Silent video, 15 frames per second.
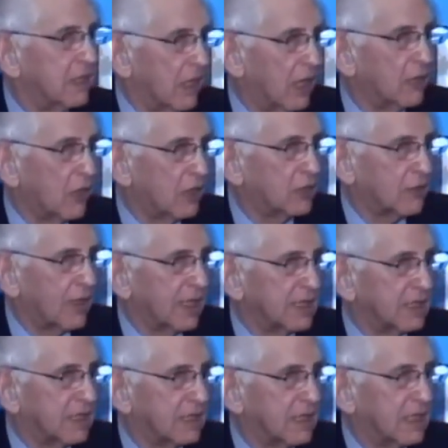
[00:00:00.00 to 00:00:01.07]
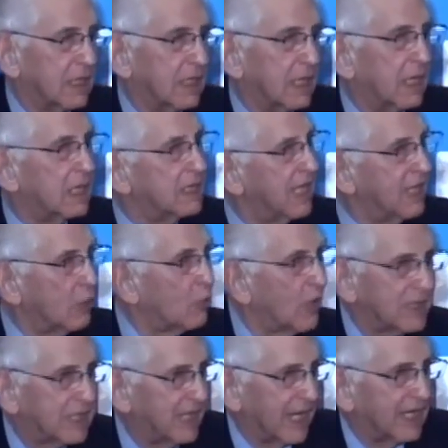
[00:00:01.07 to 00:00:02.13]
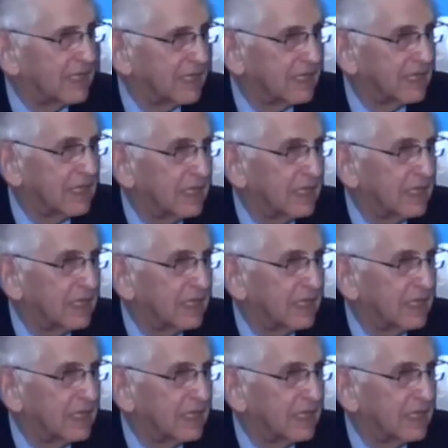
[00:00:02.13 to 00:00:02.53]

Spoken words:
unauthorized. They don't want that.